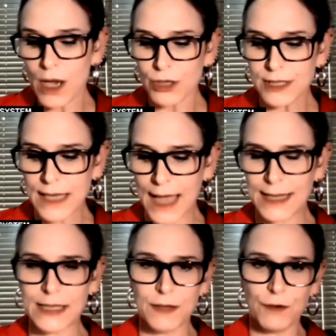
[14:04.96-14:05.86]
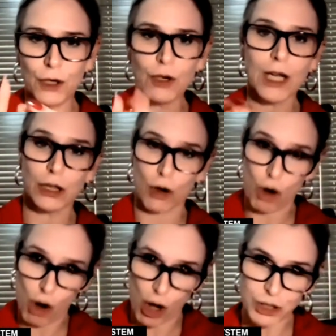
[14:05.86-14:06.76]
we are saying that if you look at
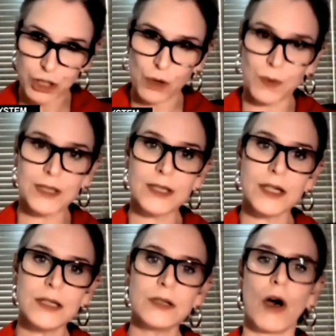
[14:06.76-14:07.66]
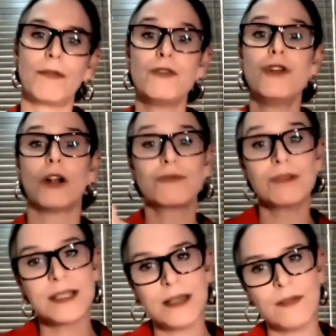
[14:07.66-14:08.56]
the consequences of
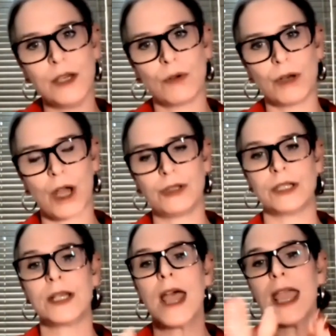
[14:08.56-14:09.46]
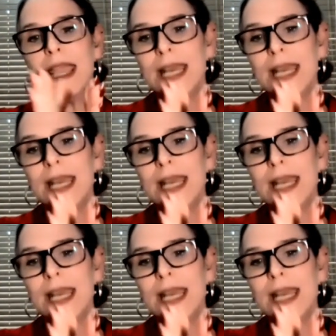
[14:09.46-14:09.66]
not receiving your notice,